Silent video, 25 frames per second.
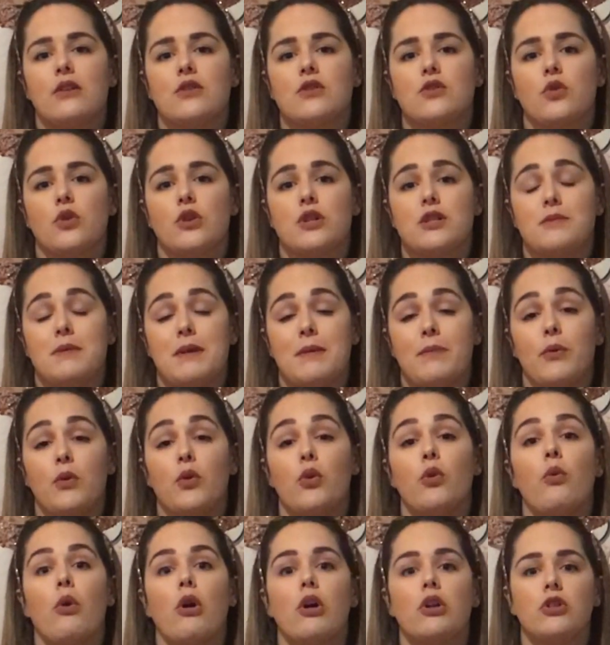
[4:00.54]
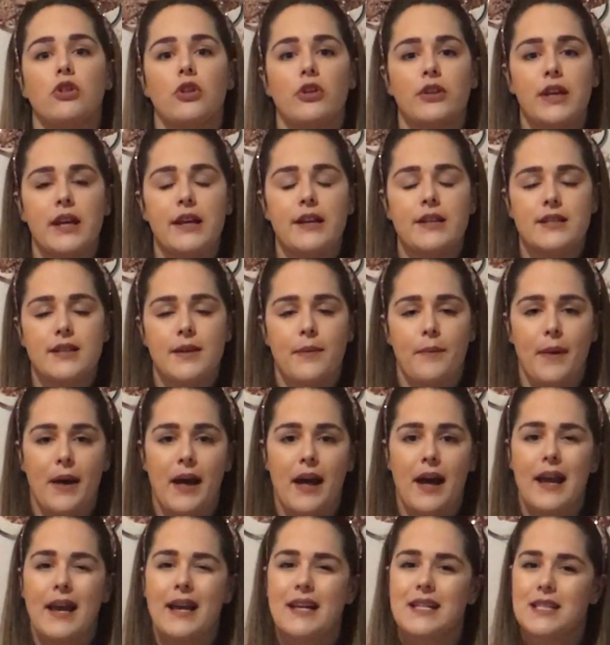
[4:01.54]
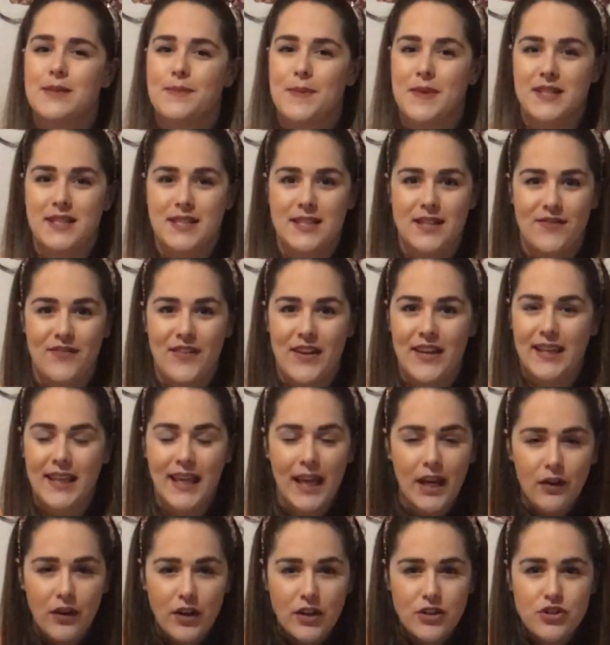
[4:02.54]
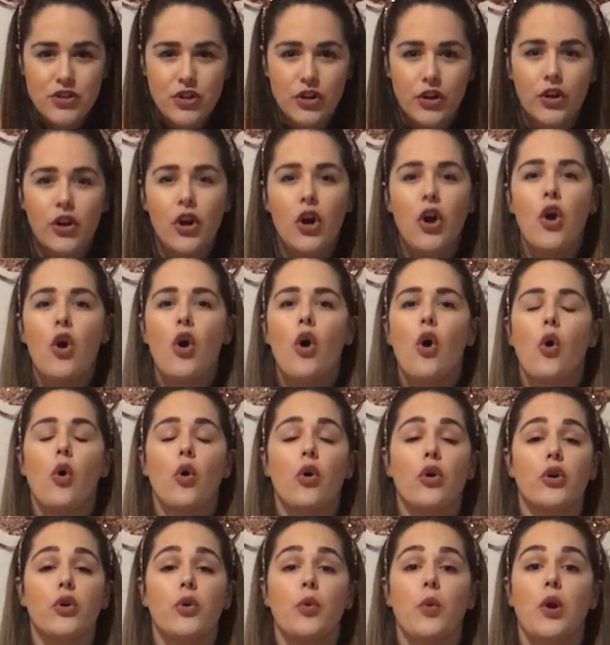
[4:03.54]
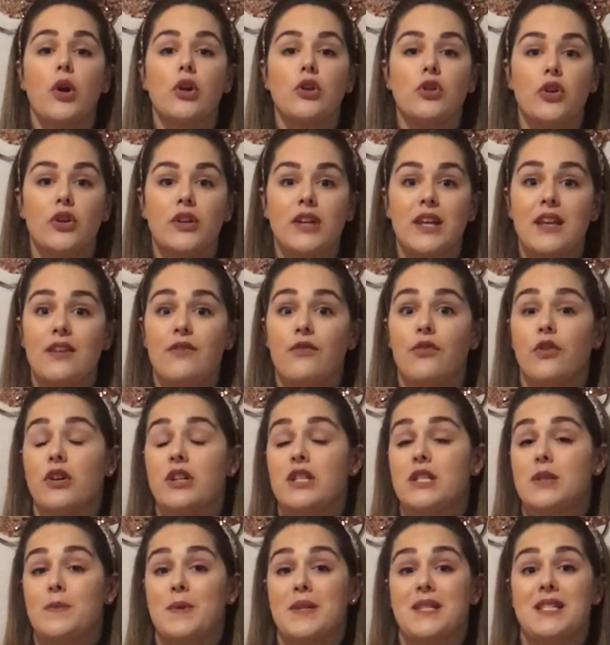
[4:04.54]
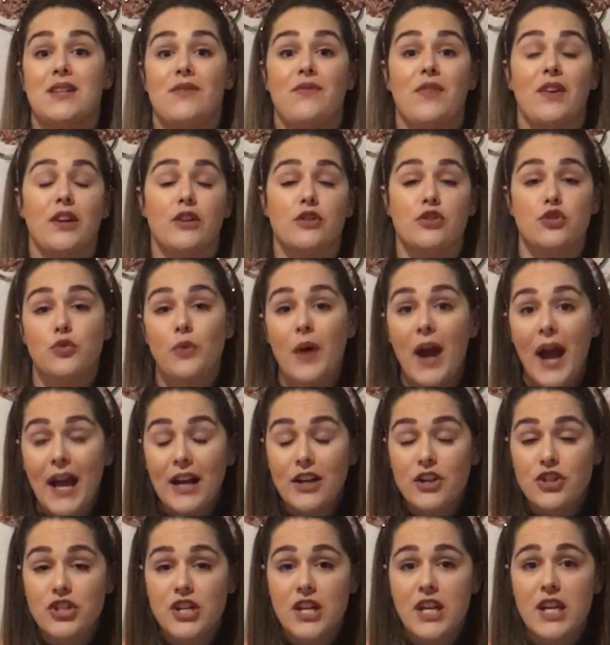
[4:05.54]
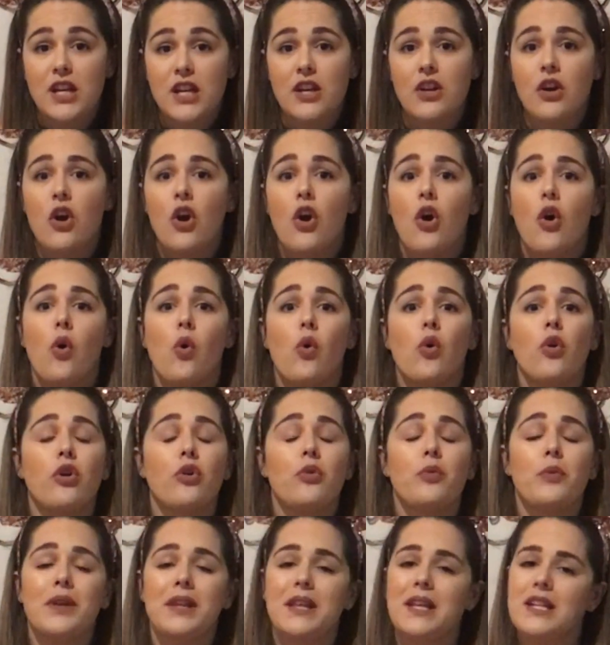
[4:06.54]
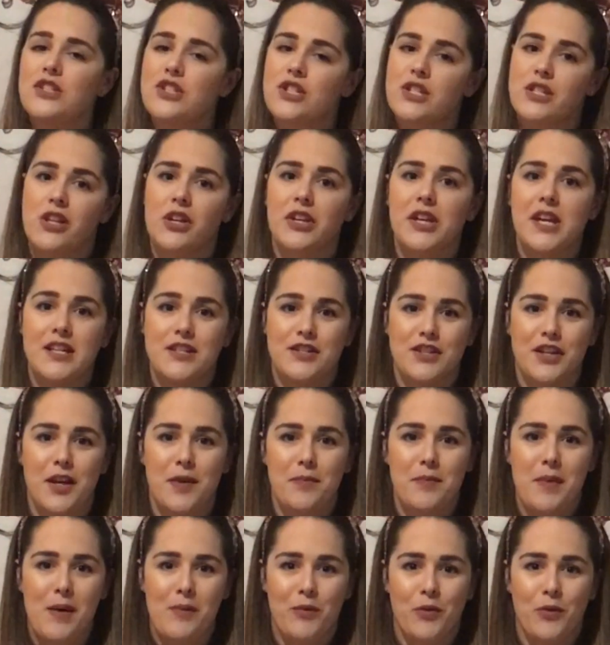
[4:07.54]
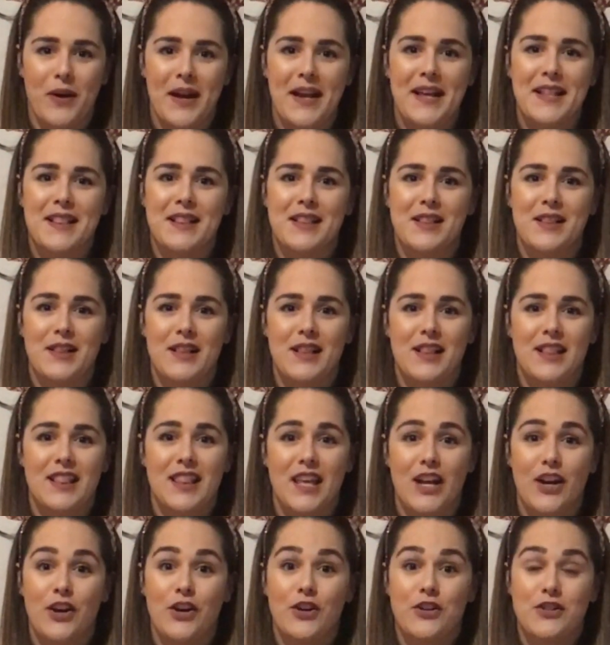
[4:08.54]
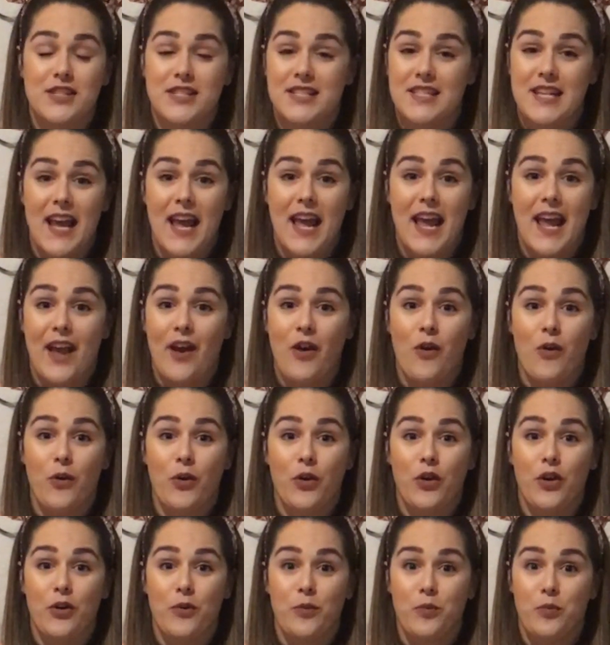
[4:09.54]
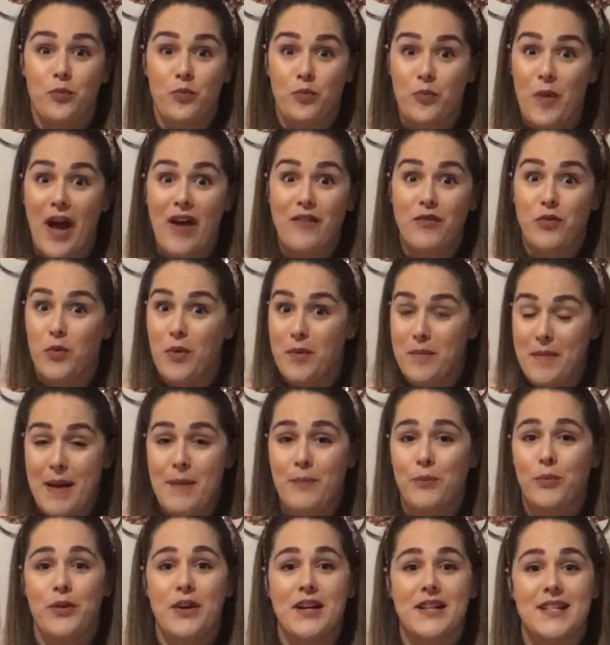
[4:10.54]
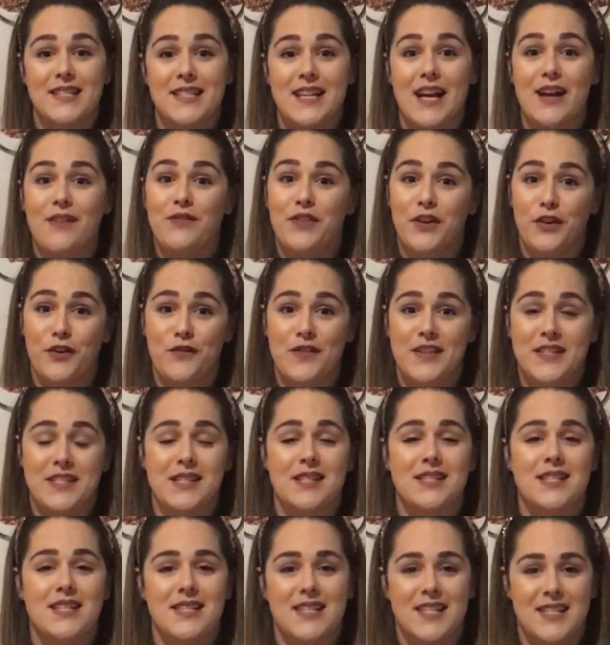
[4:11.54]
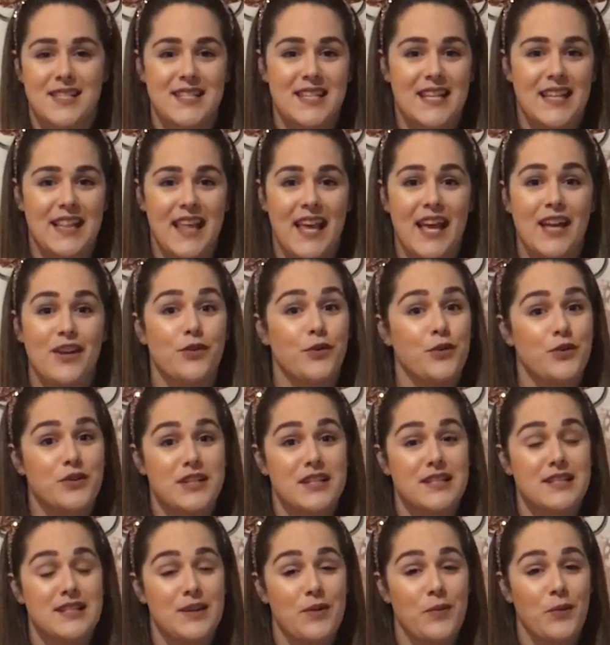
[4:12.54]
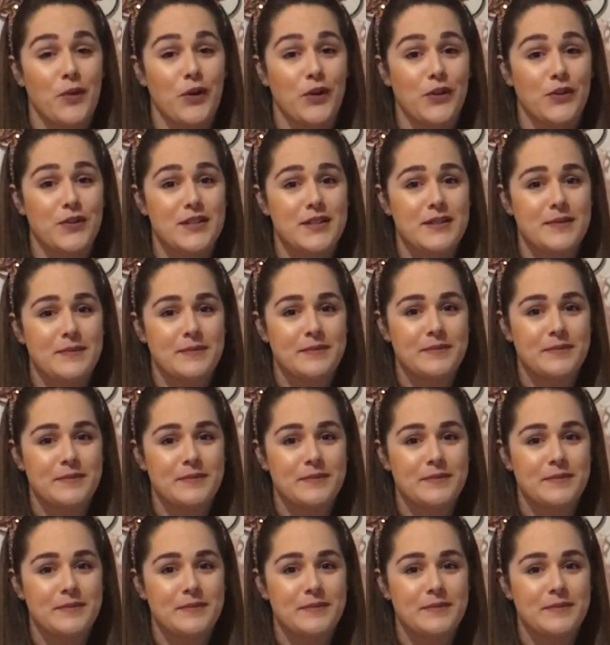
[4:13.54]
geared towards people who are looking to buy a specific character, or who are looking for a specific attraction, or really just looking to commemorate their stay or have a remembrance of their visit to Disneyland or Disney World.